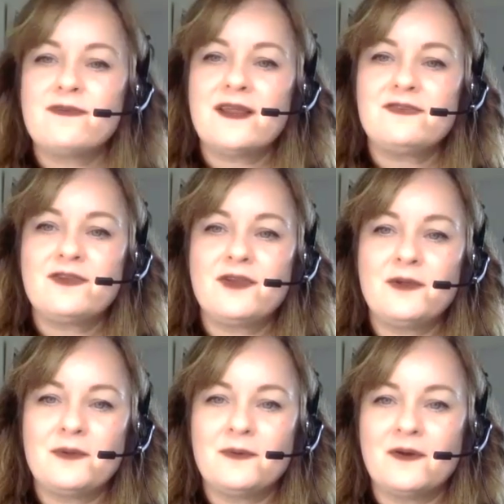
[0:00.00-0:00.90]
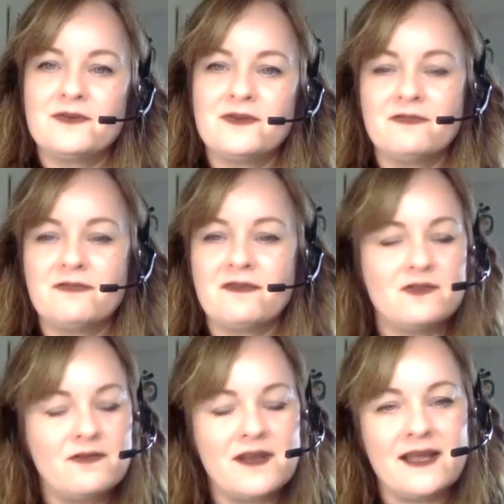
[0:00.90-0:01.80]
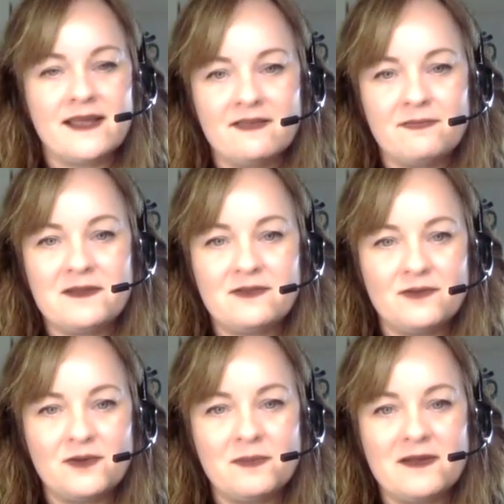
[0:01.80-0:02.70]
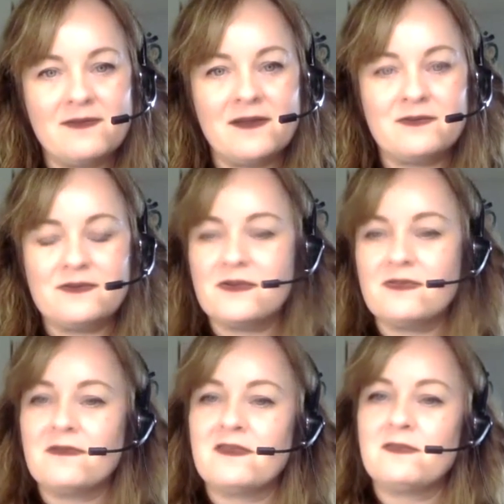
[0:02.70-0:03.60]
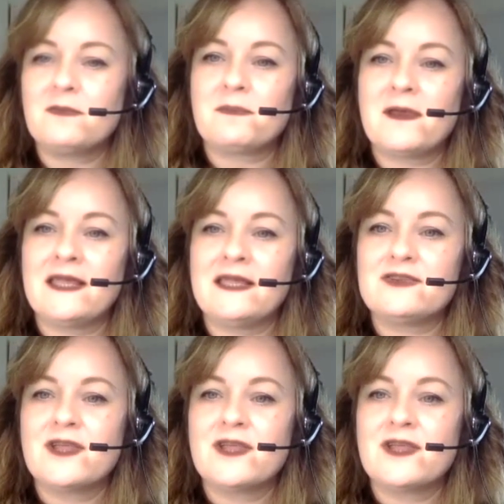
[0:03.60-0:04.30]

read too on your face. Sorry, I have been snooping around on your Facebook page.